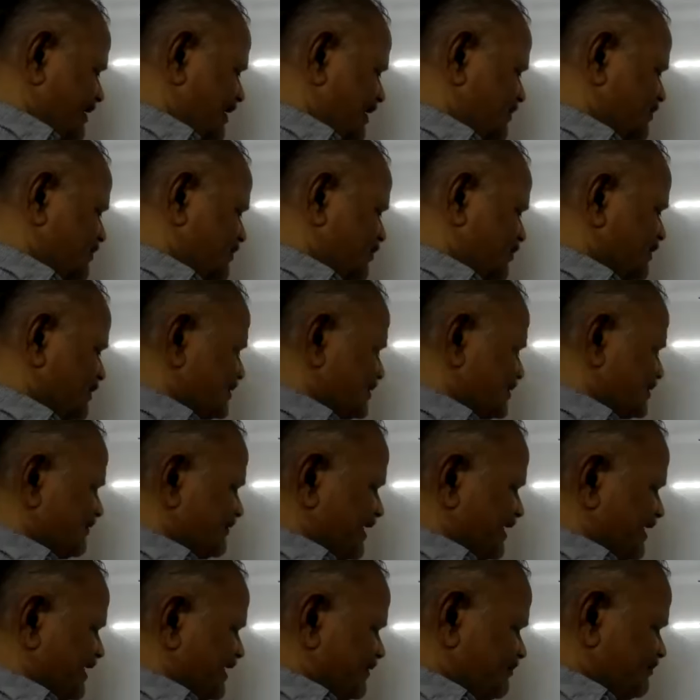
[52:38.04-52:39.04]
that
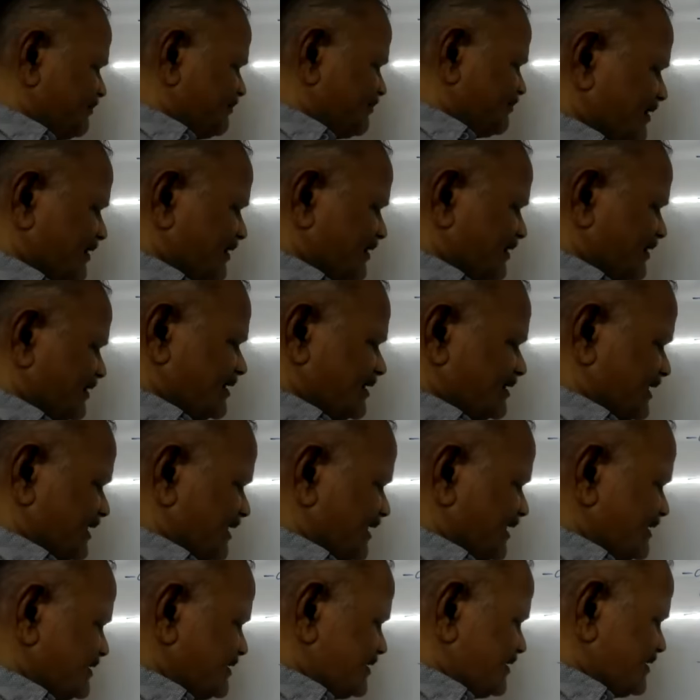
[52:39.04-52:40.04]

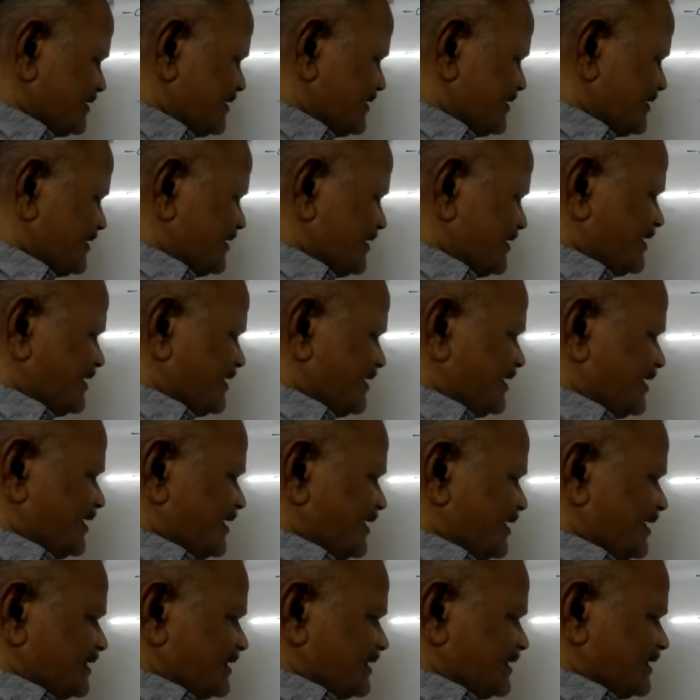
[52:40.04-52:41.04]
is
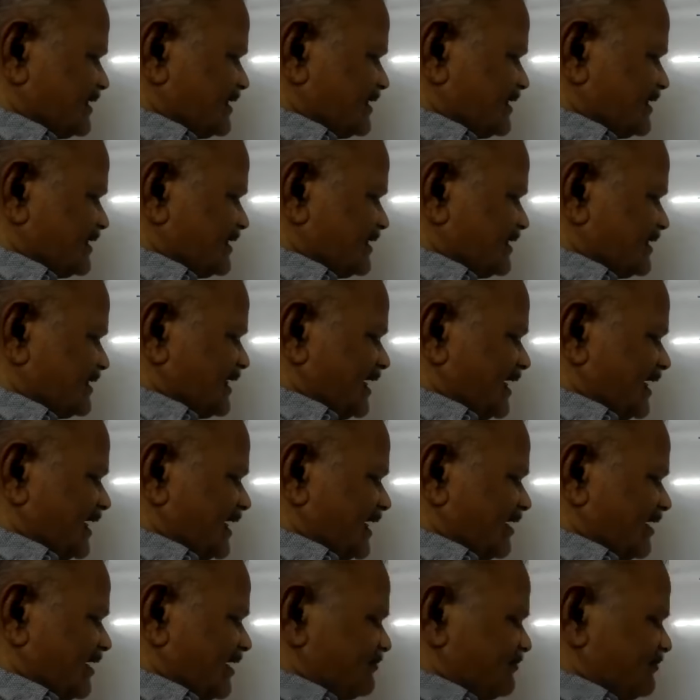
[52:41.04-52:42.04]
T
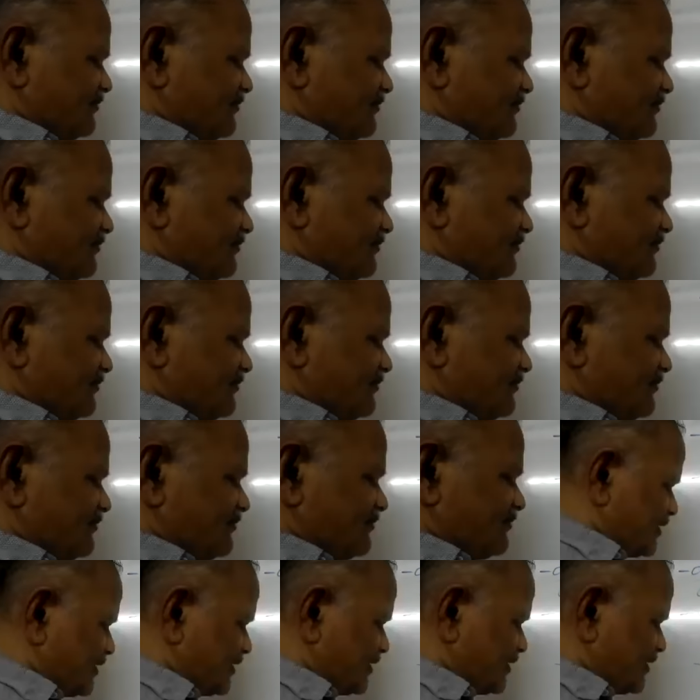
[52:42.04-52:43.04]
of is equal to
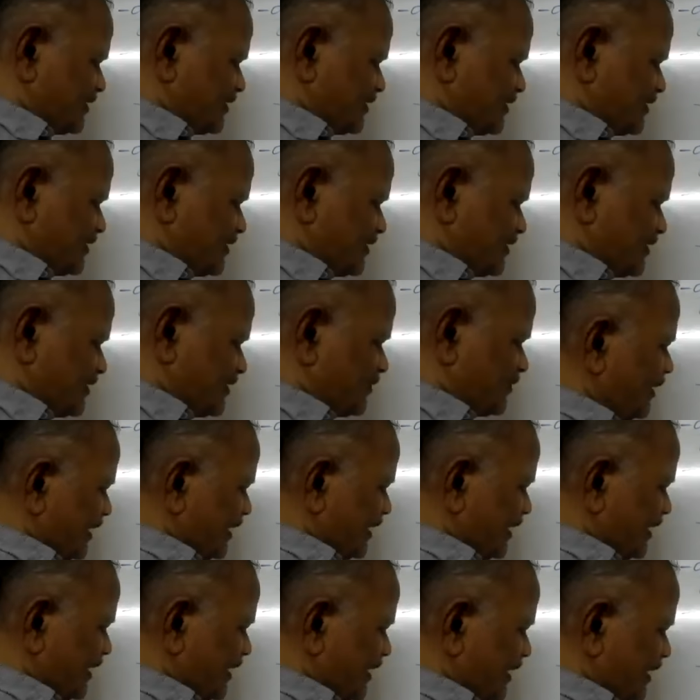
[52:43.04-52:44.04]
3 into
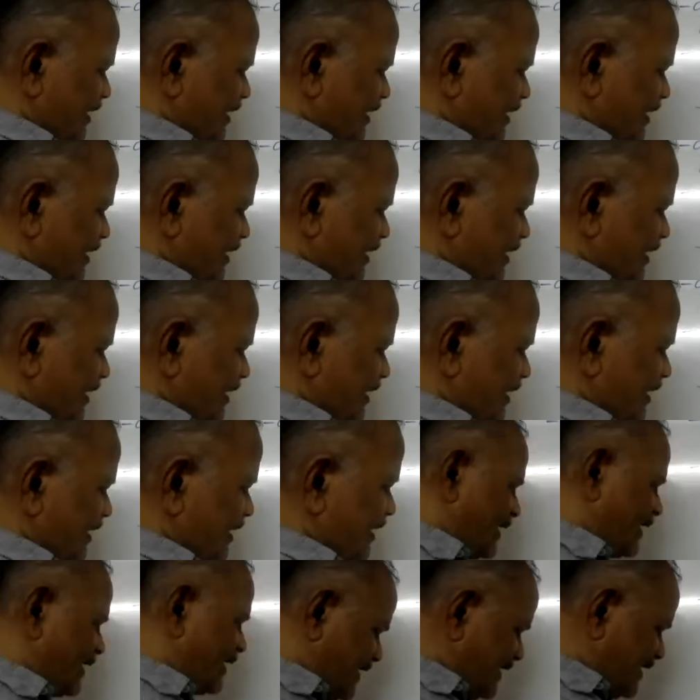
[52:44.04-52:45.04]
A0
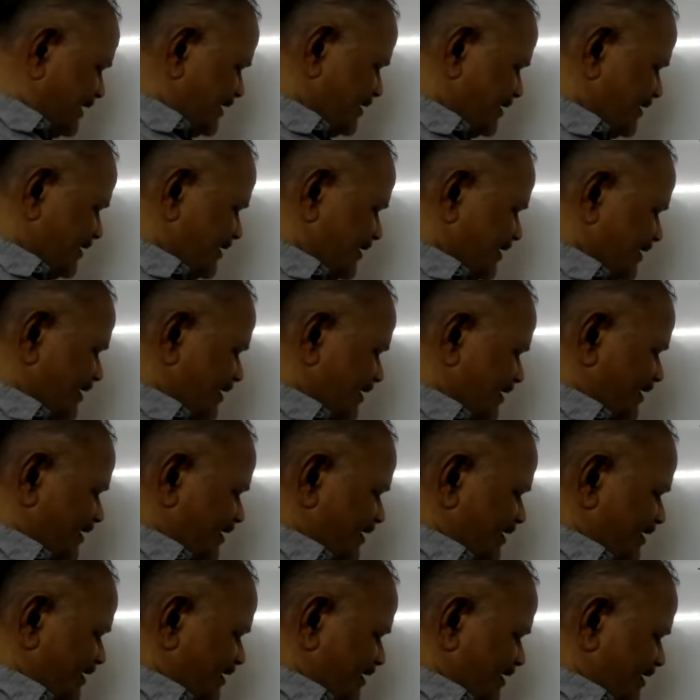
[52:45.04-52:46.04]
raised to 2 by
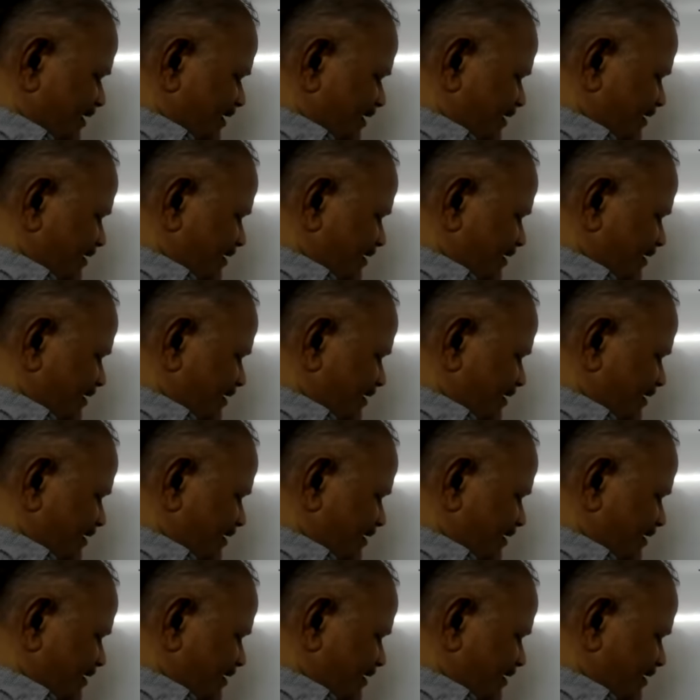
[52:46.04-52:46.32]
3.